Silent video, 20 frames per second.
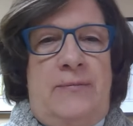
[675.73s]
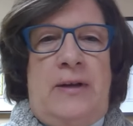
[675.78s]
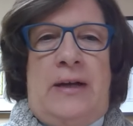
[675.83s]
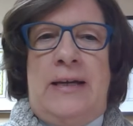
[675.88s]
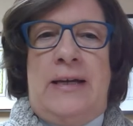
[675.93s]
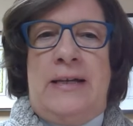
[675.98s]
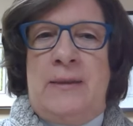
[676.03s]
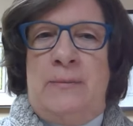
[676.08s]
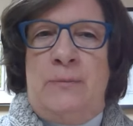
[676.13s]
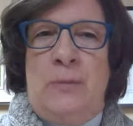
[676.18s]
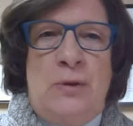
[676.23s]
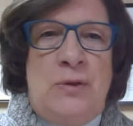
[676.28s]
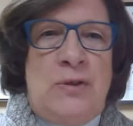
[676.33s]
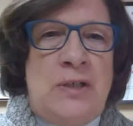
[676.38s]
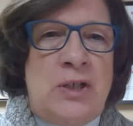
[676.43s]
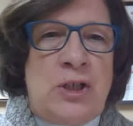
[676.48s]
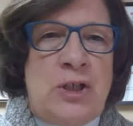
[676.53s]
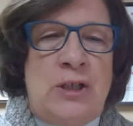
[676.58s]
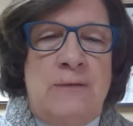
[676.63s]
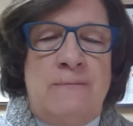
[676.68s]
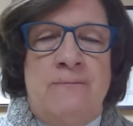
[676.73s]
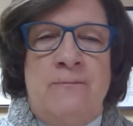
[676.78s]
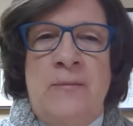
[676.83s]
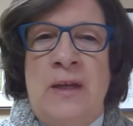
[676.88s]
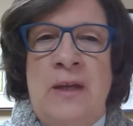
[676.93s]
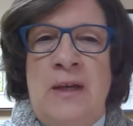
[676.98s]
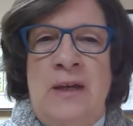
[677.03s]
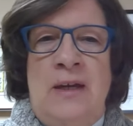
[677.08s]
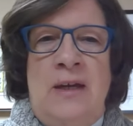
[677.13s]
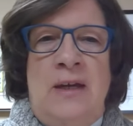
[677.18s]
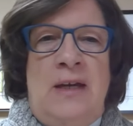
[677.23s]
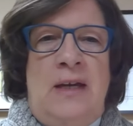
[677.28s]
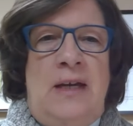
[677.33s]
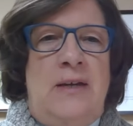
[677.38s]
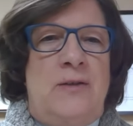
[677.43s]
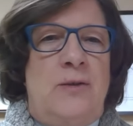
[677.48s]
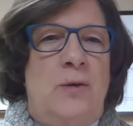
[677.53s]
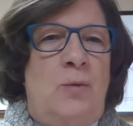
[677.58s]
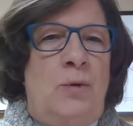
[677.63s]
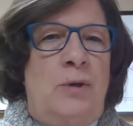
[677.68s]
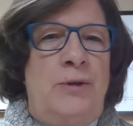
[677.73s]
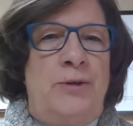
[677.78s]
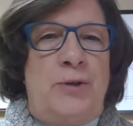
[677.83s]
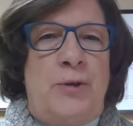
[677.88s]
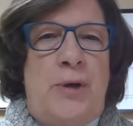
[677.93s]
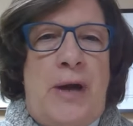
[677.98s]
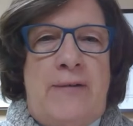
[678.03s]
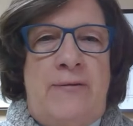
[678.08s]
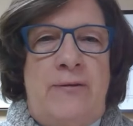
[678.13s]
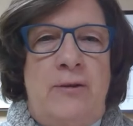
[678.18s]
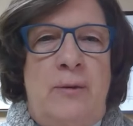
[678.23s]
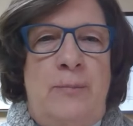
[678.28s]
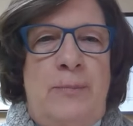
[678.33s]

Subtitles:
He's a musician, he's a world traveler,